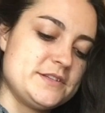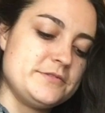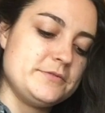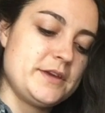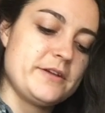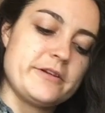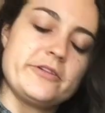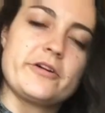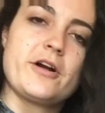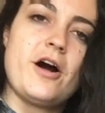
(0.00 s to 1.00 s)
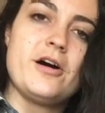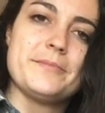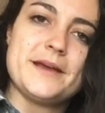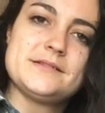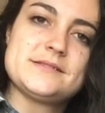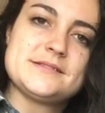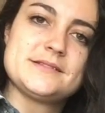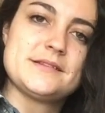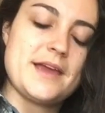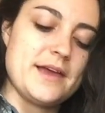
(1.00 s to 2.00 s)
to hearing your
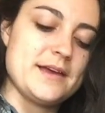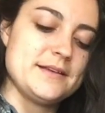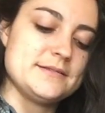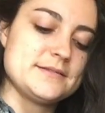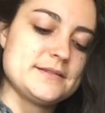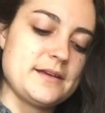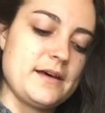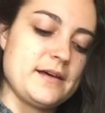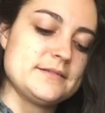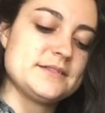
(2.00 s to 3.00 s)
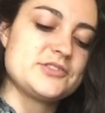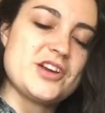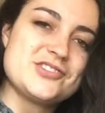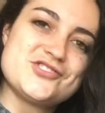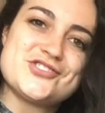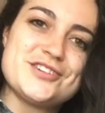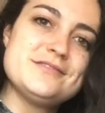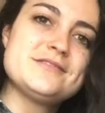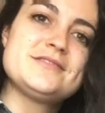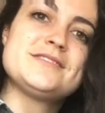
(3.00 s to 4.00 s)
comments and
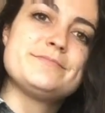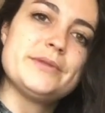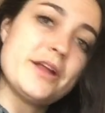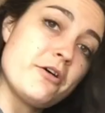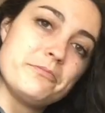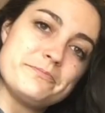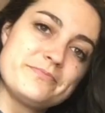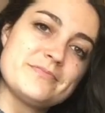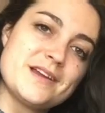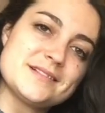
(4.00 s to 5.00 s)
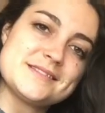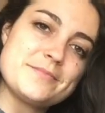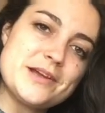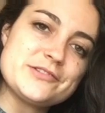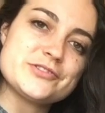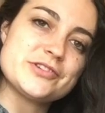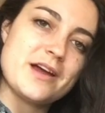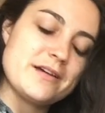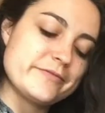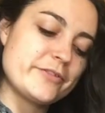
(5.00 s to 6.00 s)
suggestions below. Thanks so much.
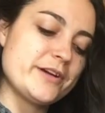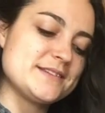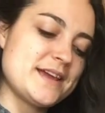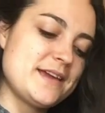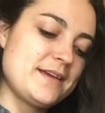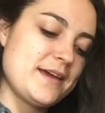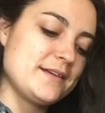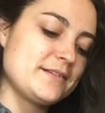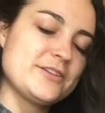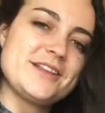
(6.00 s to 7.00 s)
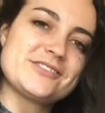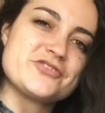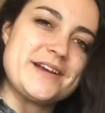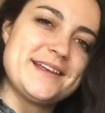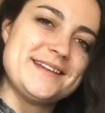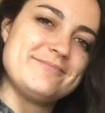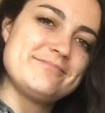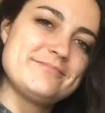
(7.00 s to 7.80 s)
Have a great day and good luck training.